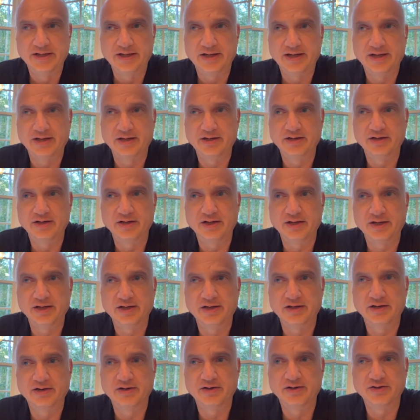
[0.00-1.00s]

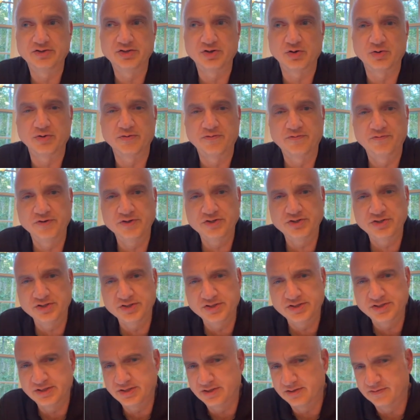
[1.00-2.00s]
And so
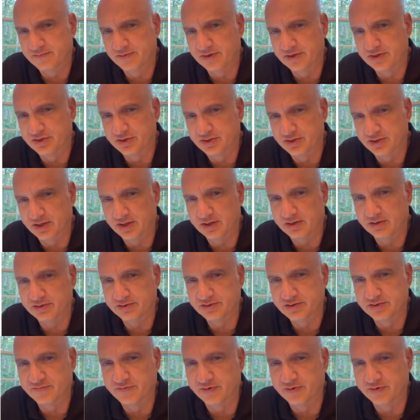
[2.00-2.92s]
efficiency in VHDL is